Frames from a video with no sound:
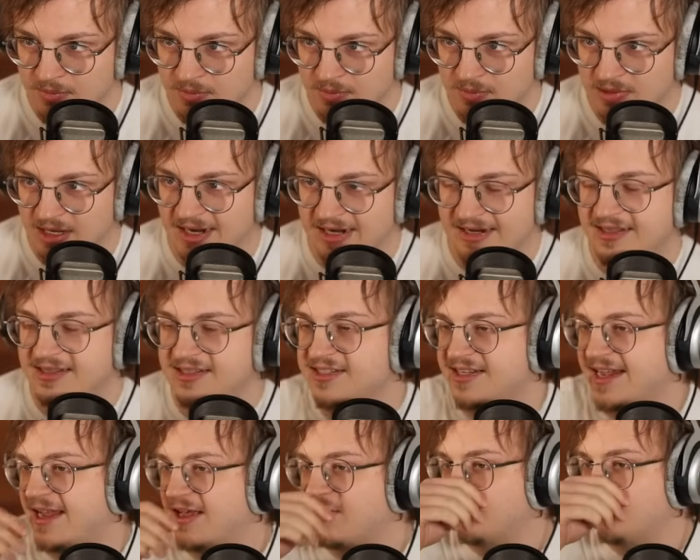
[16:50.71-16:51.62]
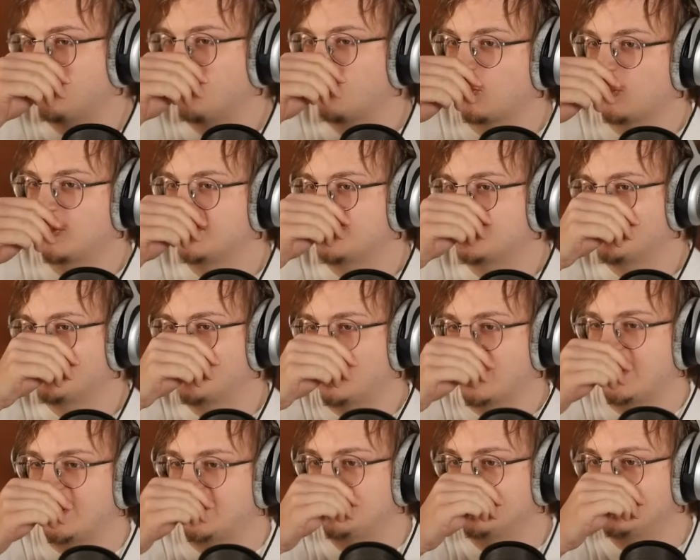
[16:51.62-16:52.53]
I didn't scale for this
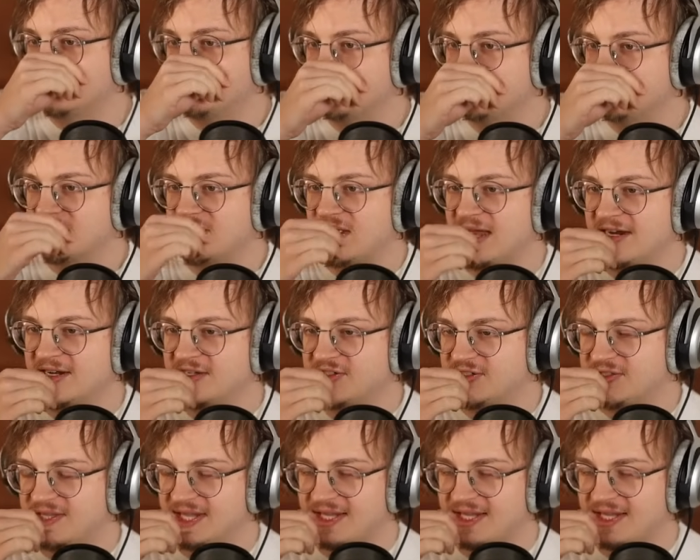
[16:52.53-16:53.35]
fight. I just